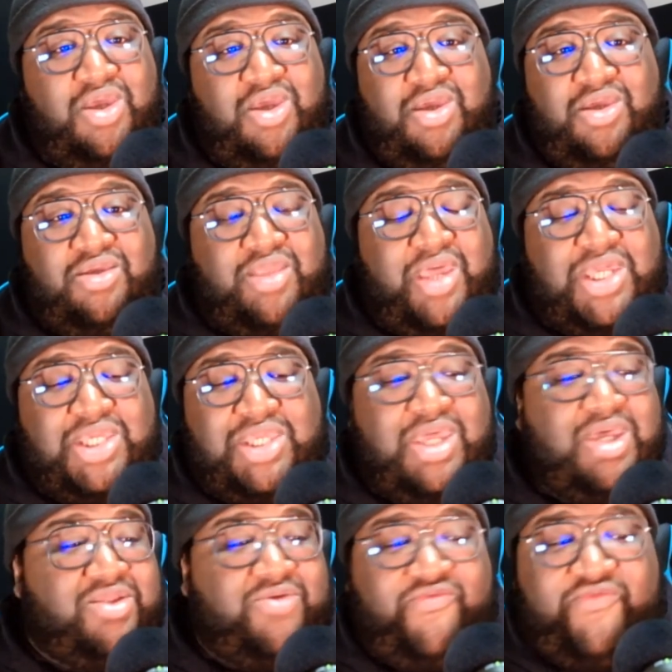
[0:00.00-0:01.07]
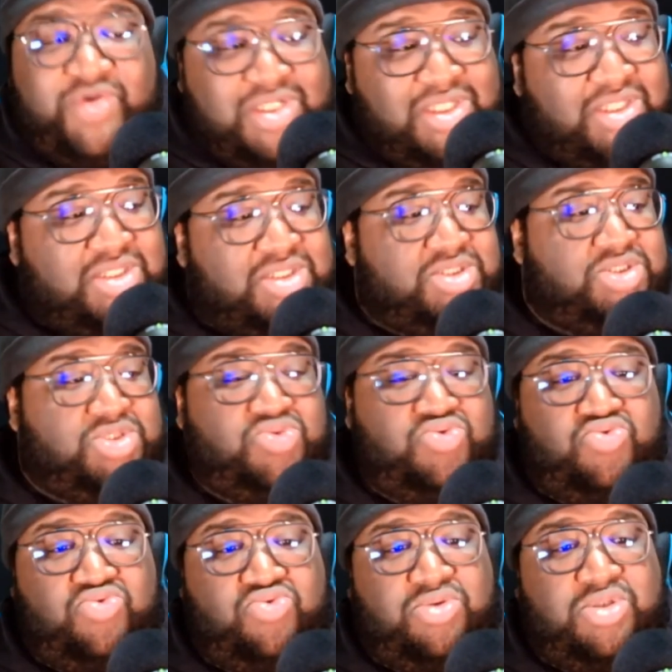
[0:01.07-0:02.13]
like, yeah, the footage to
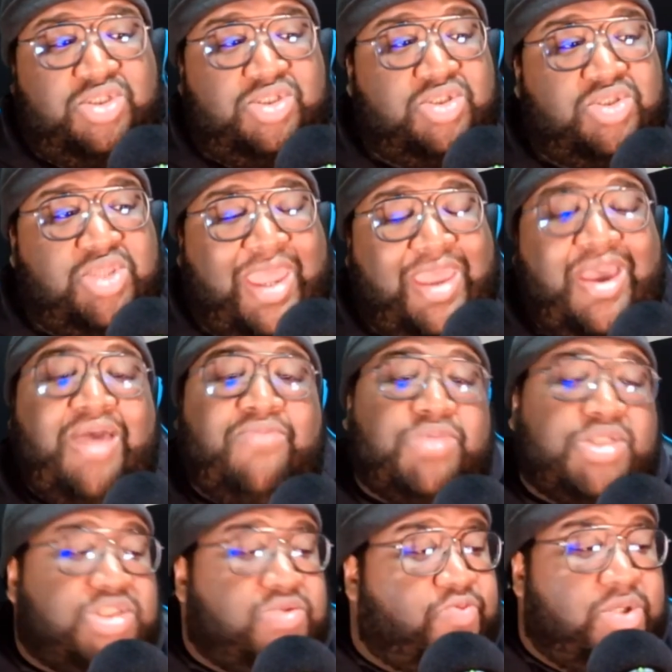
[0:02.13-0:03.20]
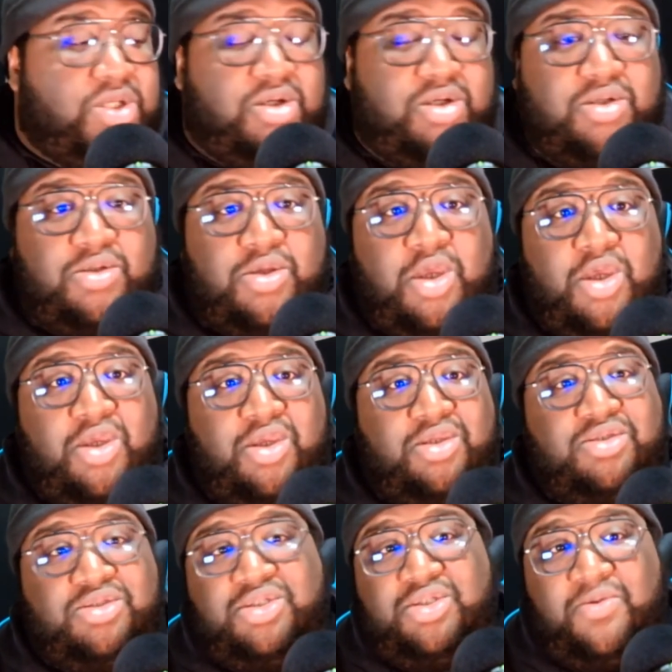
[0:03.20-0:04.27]
the atmosphere to
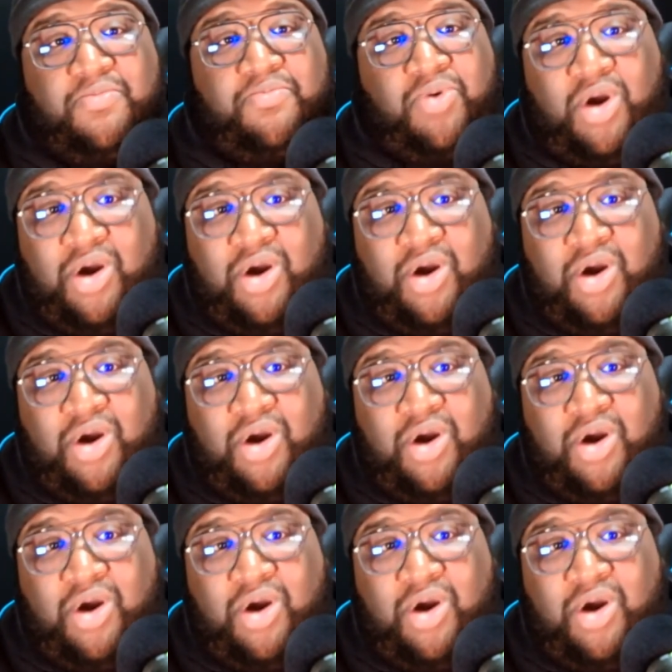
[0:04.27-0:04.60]
the bar.